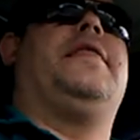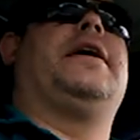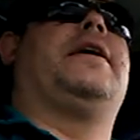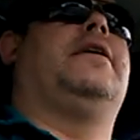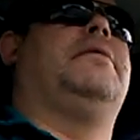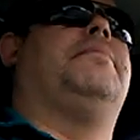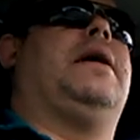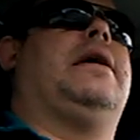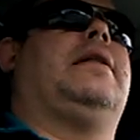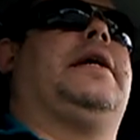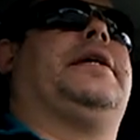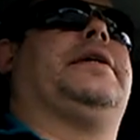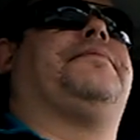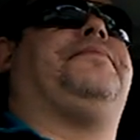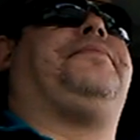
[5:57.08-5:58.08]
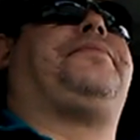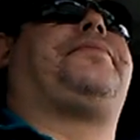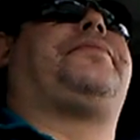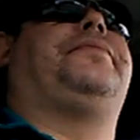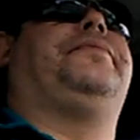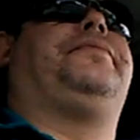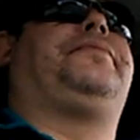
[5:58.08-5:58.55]
think I only bought like
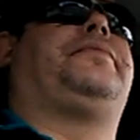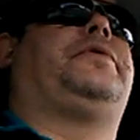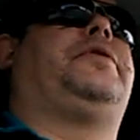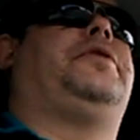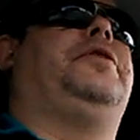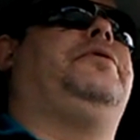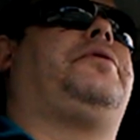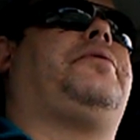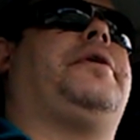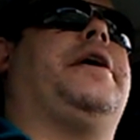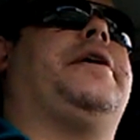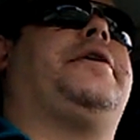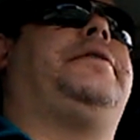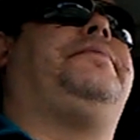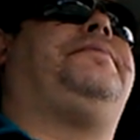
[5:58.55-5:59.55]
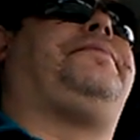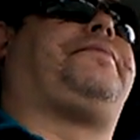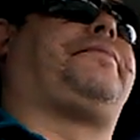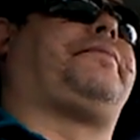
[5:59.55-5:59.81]
300,